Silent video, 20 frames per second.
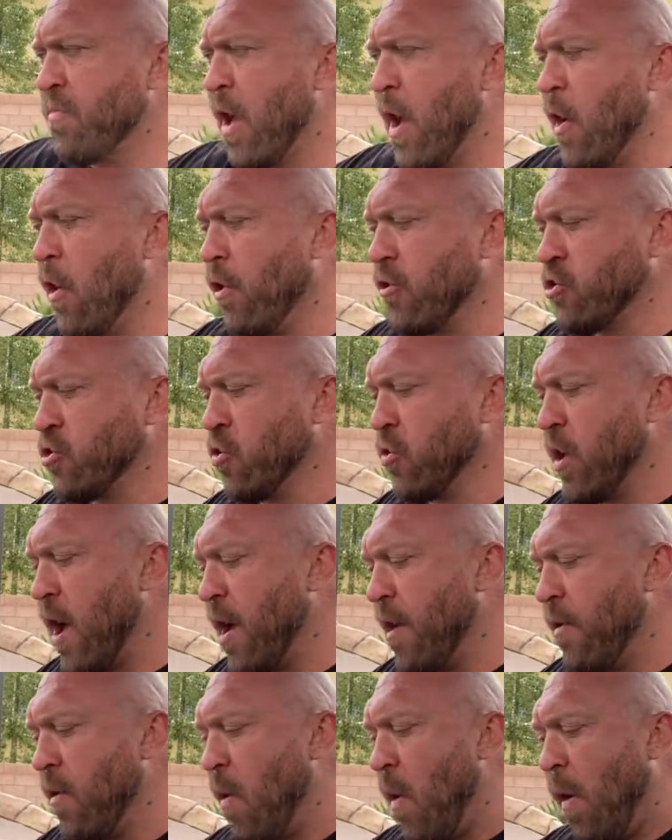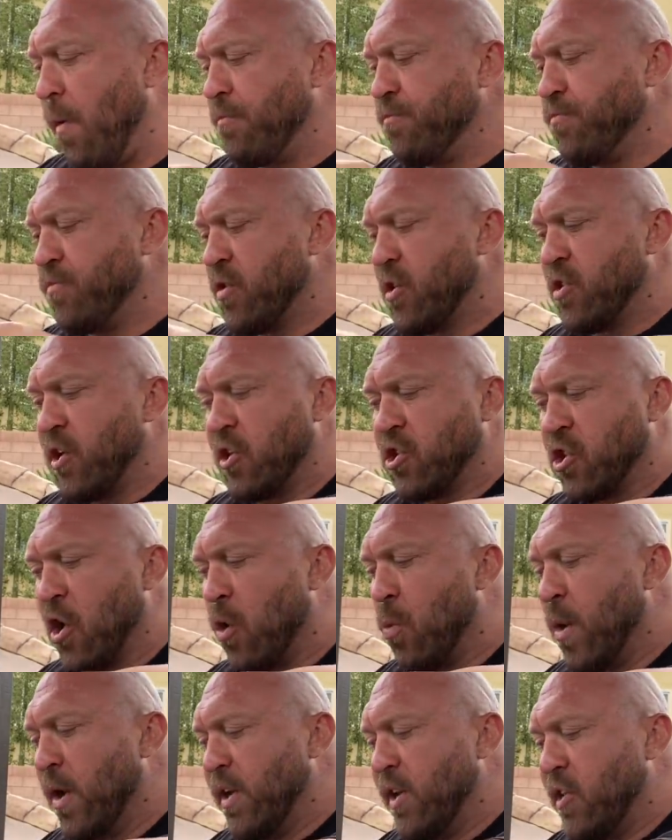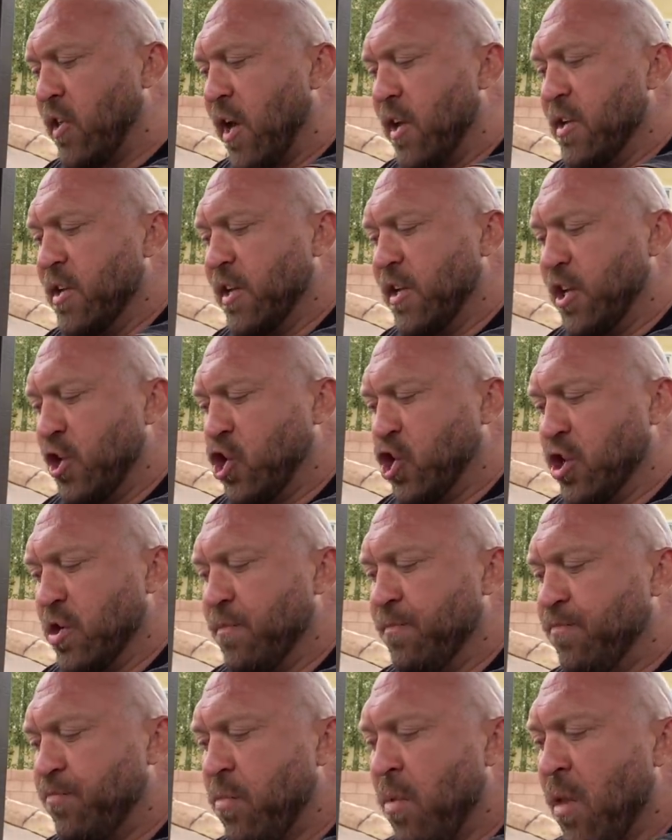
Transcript: I also got, because I saw Wendy's had an addition,